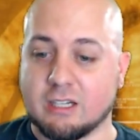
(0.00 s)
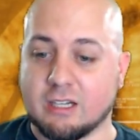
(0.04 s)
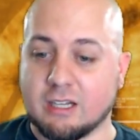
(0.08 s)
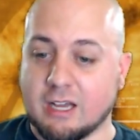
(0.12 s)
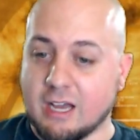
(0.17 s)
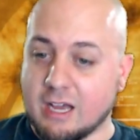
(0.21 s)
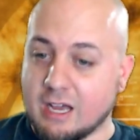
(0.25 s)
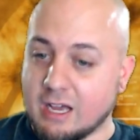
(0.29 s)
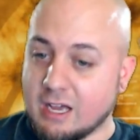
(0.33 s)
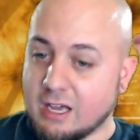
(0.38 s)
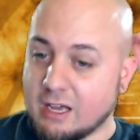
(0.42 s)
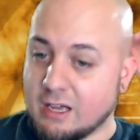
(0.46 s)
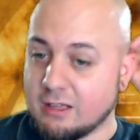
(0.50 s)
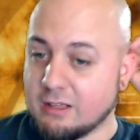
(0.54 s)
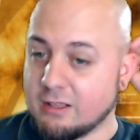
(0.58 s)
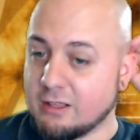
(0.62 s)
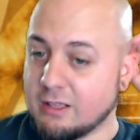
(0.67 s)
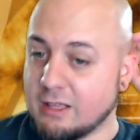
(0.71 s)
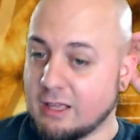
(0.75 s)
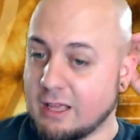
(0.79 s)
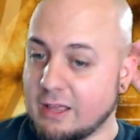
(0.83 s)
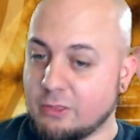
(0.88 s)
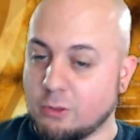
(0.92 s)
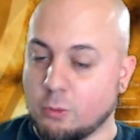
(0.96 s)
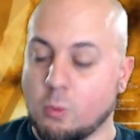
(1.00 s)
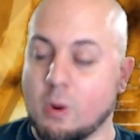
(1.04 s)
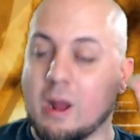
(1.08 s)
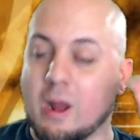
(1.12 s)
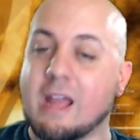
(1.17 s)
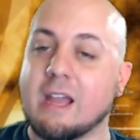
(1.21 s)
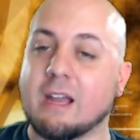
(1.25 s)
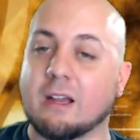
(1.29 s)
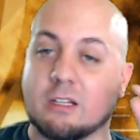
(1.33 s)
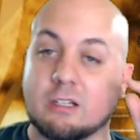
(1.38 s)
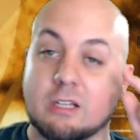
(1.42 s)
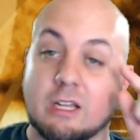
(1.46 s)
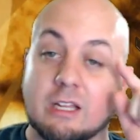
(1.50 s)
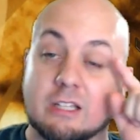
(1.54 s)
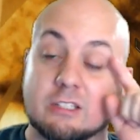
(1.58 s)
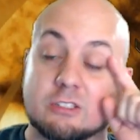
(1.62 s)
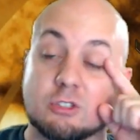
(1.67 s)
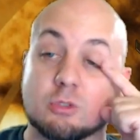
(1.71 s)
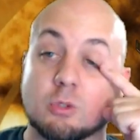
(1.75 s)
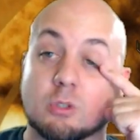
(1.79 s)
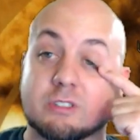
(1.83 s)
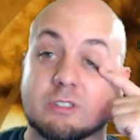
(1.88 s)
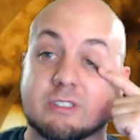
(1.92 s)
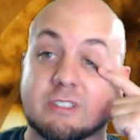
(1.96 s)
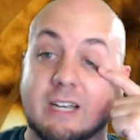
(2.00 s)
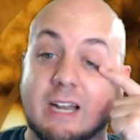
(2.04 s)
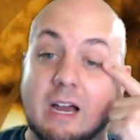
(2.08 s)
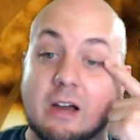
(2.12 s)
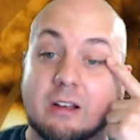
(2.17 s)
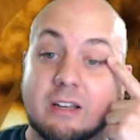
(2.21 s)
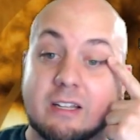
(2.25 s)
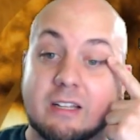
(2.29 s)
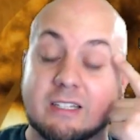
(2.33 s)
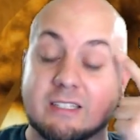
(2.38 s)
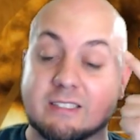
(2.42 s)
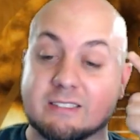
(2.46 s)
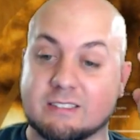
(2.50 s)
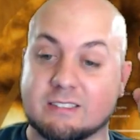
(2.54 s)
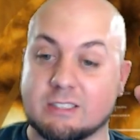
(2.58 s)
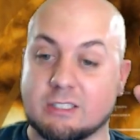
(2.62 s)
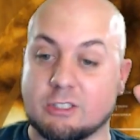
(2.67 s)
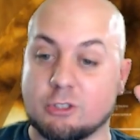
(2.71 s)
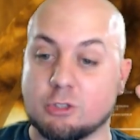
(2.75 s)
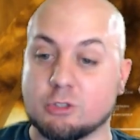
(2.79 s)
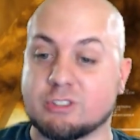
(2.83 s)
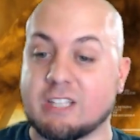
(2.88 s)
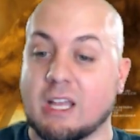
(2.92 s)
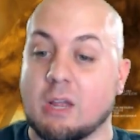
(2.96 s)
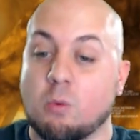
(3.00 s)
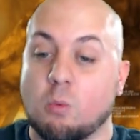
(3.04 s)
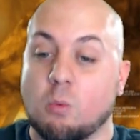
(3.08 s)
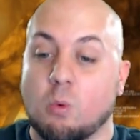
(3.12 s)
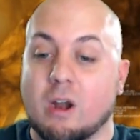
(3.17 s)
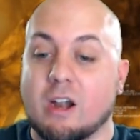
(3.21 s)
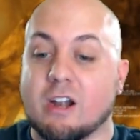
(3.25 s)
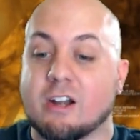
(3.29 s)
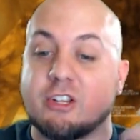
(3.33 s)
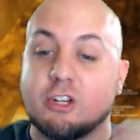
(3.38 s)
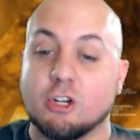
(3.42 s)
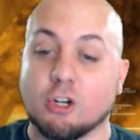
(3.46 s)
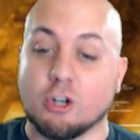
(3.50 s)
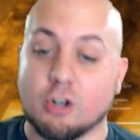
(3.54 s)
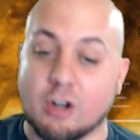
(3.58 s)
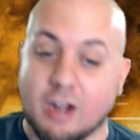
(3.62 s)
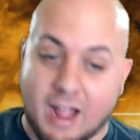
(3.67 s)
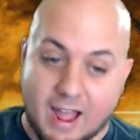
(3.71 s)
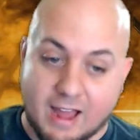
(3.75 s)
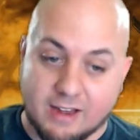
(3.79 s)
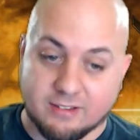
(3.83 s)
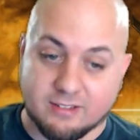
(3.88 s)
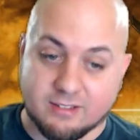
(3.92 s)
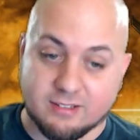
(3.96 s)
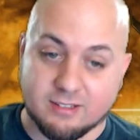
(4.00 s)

the way it sorts it out is you say where you're at,